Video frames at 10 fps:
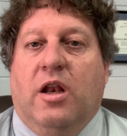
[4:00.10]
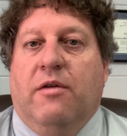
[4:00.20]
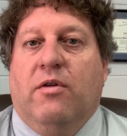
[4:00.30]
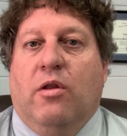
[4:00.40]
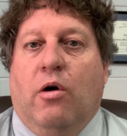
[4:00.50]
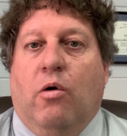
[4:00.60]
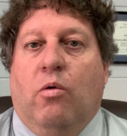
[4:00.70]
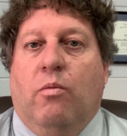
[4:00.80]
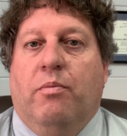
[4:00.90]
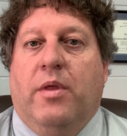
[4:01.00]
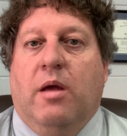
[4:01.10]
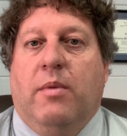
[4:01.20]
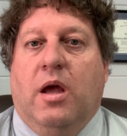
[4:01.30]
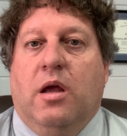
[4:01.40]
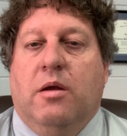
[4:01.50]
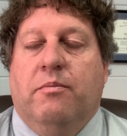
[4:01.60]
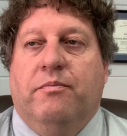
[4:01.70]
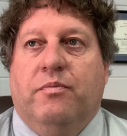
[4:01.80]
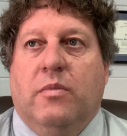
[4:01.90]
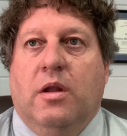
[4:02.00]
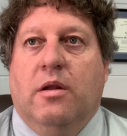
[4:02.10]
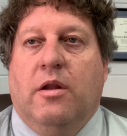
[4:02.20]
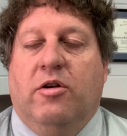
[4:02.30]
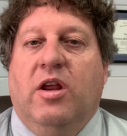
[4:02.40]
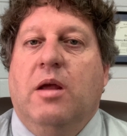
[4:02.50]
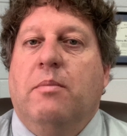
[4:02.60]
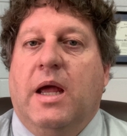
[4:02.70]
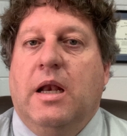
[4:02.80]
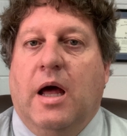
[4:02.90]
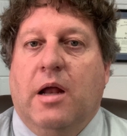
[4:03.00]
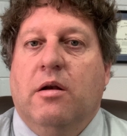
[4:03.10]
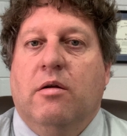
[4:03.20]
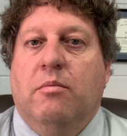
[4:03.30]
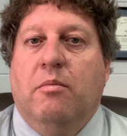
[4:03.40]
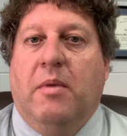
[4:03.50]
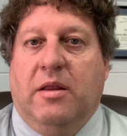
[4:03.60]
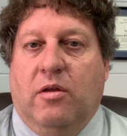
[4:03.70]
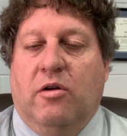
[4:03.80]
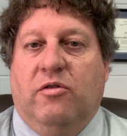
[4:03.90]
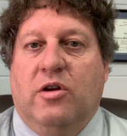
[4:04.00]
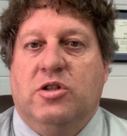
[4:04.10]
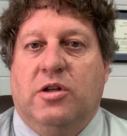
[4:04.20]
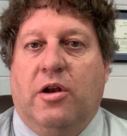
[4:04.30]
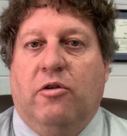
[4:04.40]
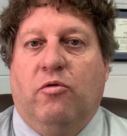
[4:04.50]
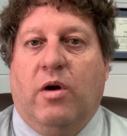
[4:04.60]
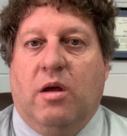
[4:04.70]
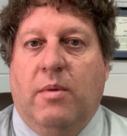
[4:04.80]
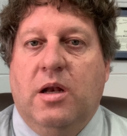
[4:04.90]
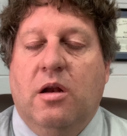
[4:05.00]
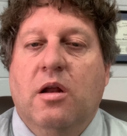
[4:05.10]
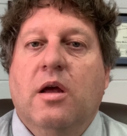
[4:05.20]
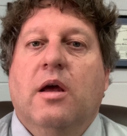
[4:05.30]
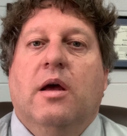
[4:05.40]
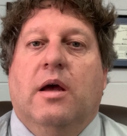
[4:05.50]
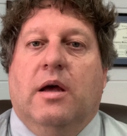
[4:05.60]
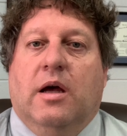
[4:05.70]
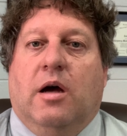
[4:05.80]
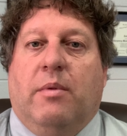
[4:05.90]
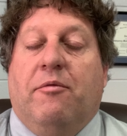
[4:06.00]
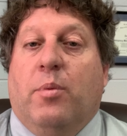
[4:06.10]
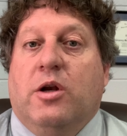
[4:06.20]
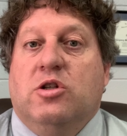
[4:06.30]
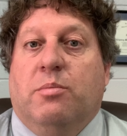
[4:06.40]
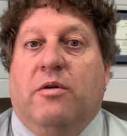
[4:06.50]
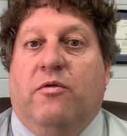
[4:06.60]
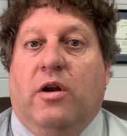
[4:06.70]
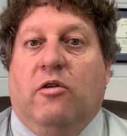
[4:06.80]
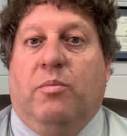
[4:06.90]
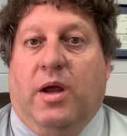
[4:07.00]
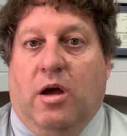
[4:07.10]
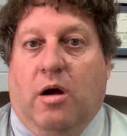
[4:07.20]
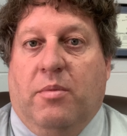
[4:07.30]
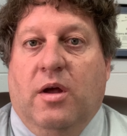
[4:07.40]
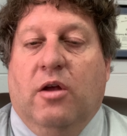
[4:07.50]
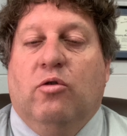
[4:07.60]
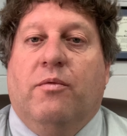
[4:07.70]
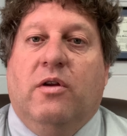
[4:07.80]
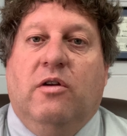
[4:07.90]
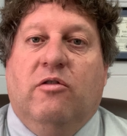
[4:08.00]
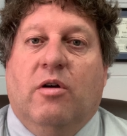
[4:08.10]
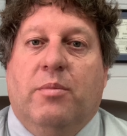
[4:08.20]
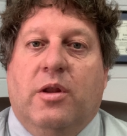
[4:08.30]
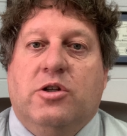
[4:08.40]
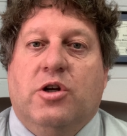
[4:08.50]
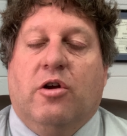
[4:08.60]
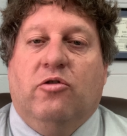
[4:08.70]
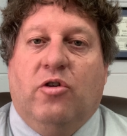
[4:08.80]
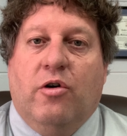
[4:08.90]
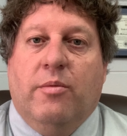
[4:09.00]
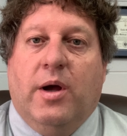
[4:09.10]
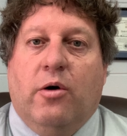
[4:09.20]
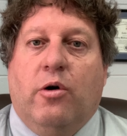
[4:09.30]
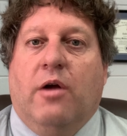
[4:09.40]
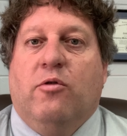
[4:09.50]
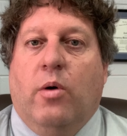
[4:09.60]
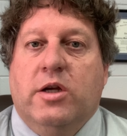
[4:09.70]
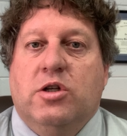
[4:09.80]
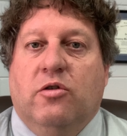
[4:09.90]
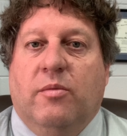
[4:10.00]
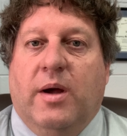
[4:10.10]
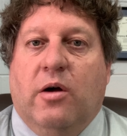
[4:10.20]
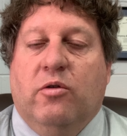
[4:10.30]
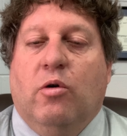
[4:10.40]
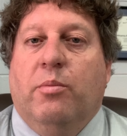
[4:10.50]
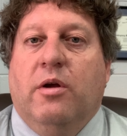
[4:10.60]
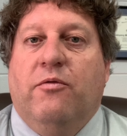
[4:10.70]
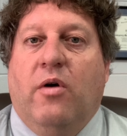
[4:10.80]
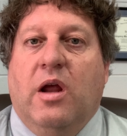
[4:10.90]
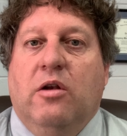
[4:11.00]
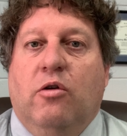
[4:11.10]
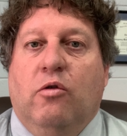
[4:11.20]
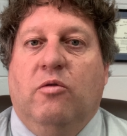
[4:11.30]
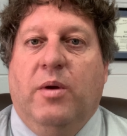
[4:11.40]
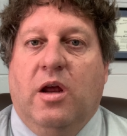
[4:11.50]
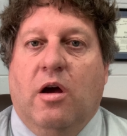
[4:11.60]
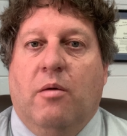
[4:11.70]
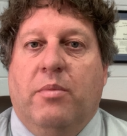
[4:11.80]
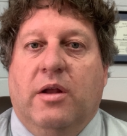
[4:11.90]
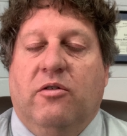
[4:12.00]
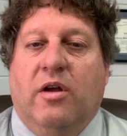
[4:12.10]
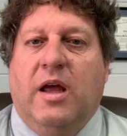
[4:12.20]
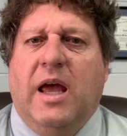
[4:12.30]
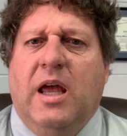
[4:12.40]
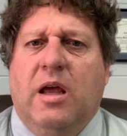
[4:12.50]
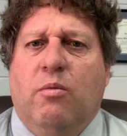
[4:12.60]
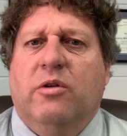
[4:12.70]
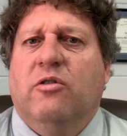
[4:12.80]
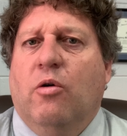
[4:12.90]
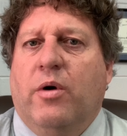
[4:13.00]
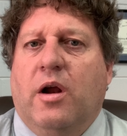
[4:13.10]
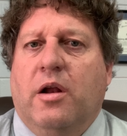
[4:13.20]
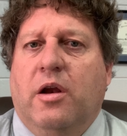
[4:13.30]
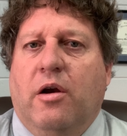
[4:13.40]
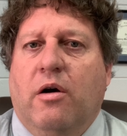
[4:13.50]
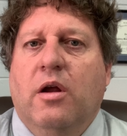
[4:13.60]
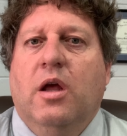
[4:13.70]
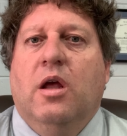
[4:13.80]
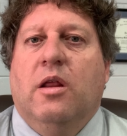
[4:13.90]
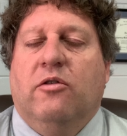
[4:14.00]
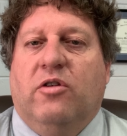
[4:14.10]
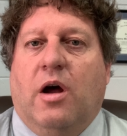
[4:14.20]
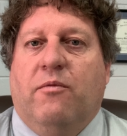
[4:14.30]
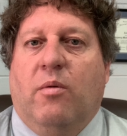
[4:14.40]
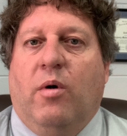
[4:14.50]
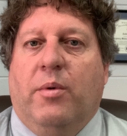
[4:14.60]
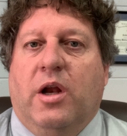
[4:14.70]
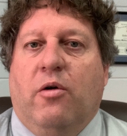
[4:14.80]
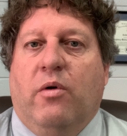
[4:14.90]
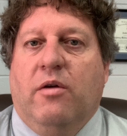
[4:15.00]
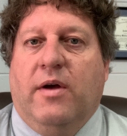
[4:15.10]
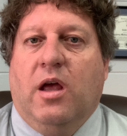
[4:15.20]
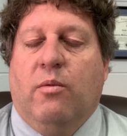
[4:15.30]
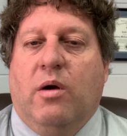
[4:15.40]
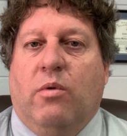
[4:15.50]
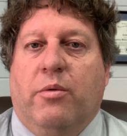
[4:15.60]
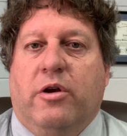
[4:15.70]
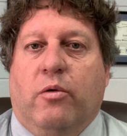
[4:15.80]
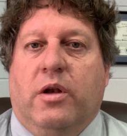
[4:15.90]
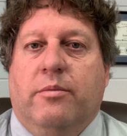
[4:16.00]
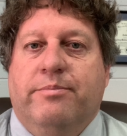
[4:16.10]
even though the team may not make the decision that is recommended, everybody should be free to speak up. So if you see something that you're concerned about or have questions about, don't be afraid to speak up and say, hey, what's going on here? Let's stop for a moment and reevaluate what we're doing.